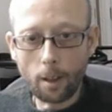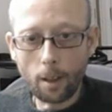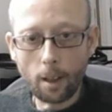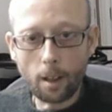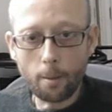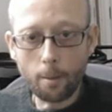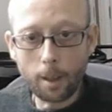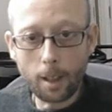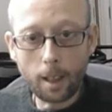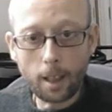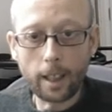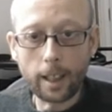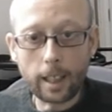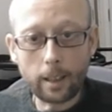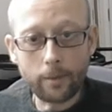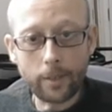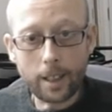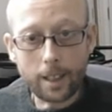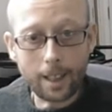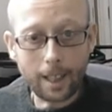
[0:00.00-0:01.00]

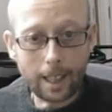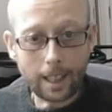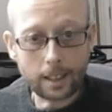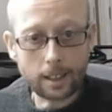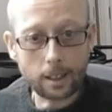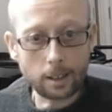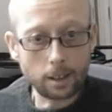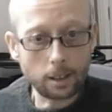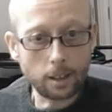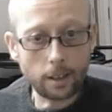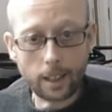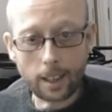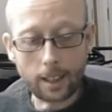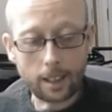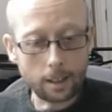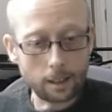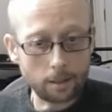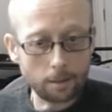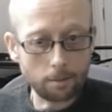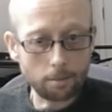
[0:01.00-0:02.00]
live in the lesson so they
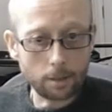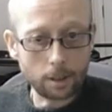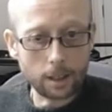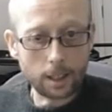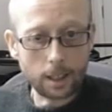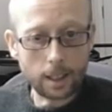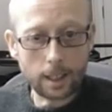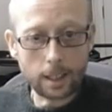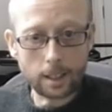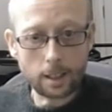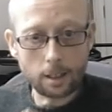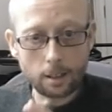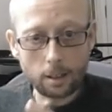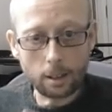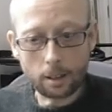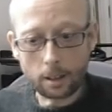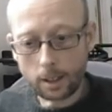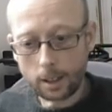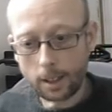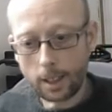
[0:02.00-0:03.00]
can see it and you
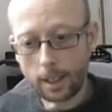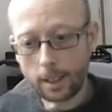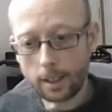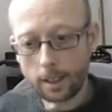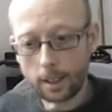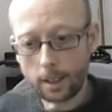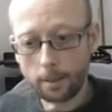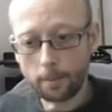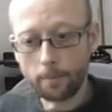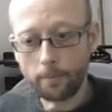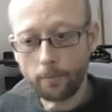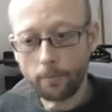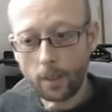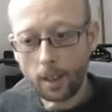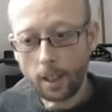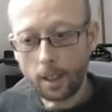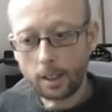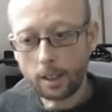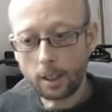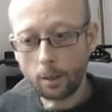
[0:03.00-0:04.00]
can set it.
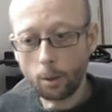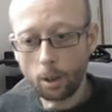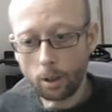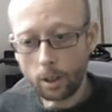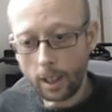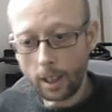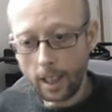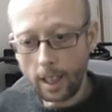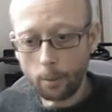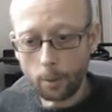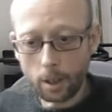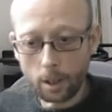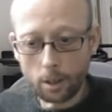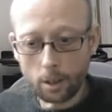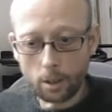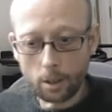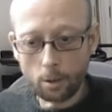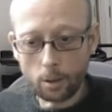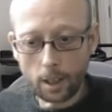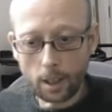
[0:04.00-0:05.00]
So we'll look at how we can
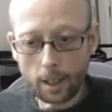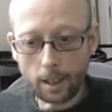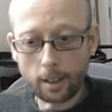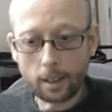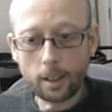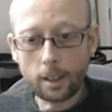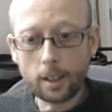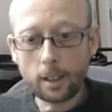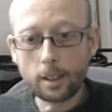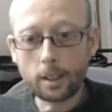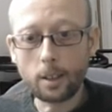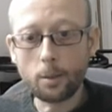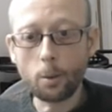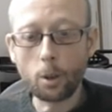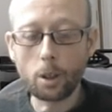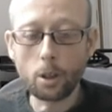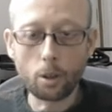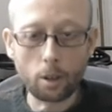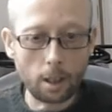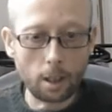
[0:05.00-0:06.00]
do that. So
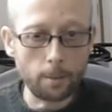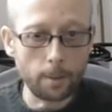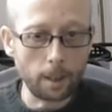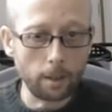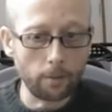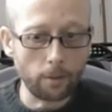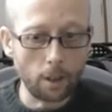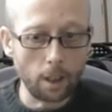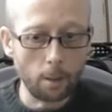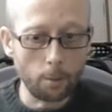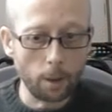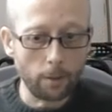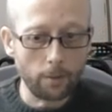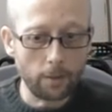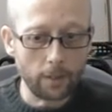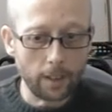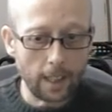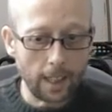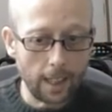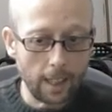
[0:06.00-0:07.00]
what you're going to do for homework for
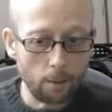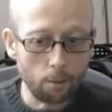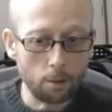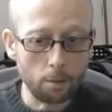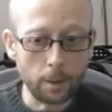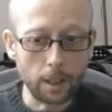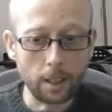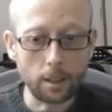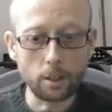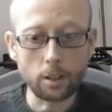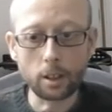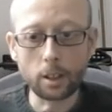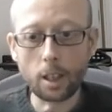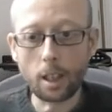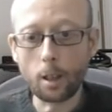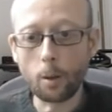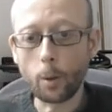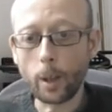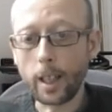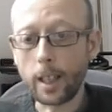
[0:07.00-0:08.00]
that would be to
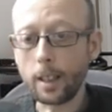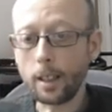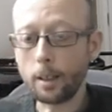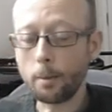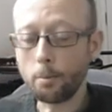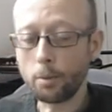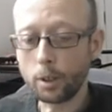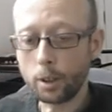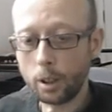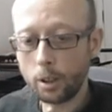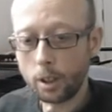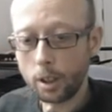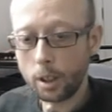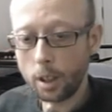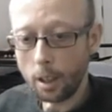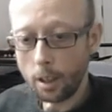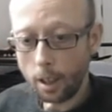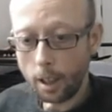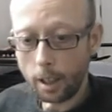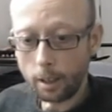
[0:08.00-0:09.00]
go away and produce an
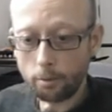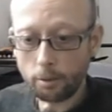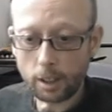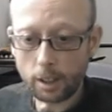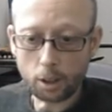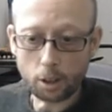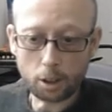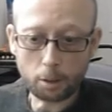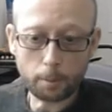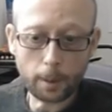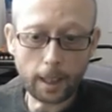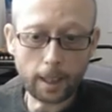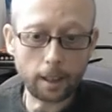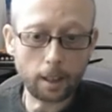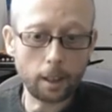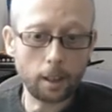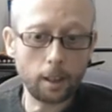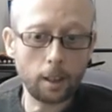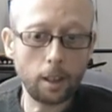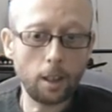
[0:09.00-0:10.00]
online resource
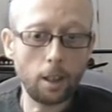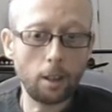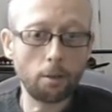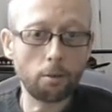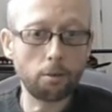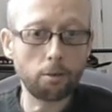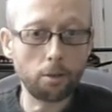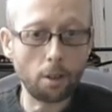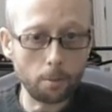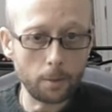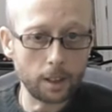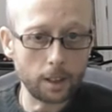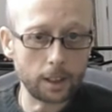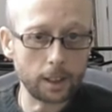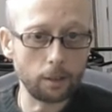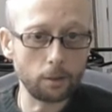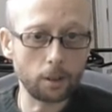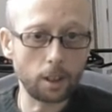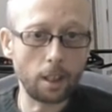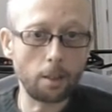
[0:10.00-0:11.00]
bank from the
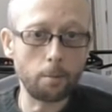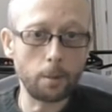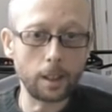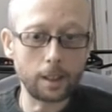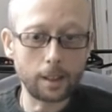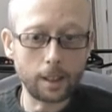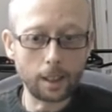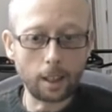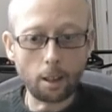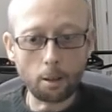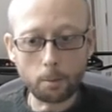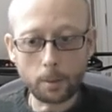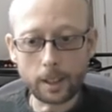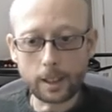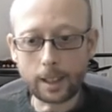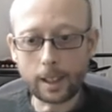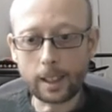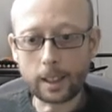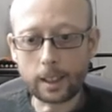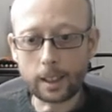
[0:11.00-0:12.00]
skills I'll be
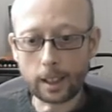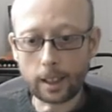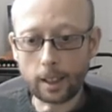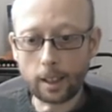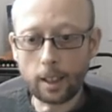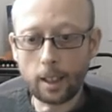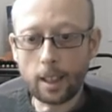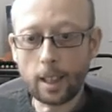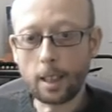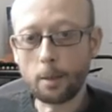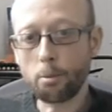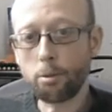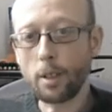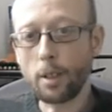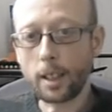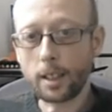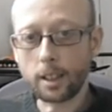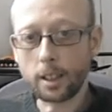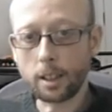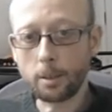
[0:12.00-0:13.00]
teaching, and
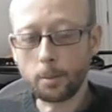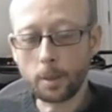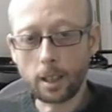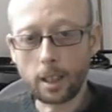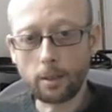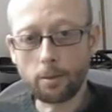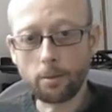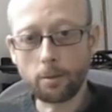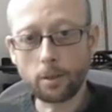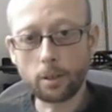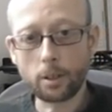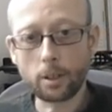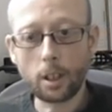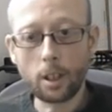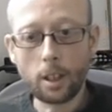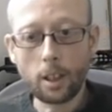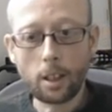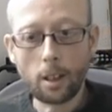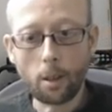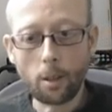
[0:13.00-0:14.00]
practice some of the different
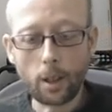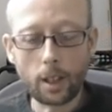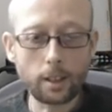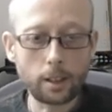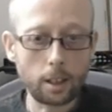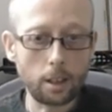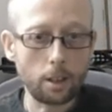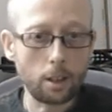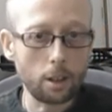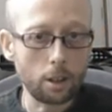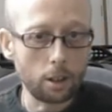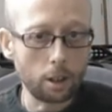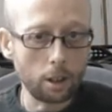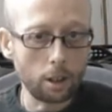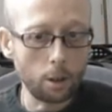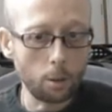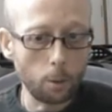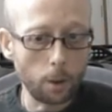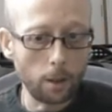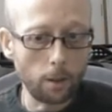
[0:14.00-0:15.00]
things that you can
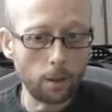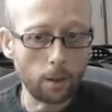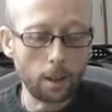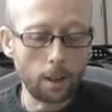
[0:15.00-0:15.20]
do with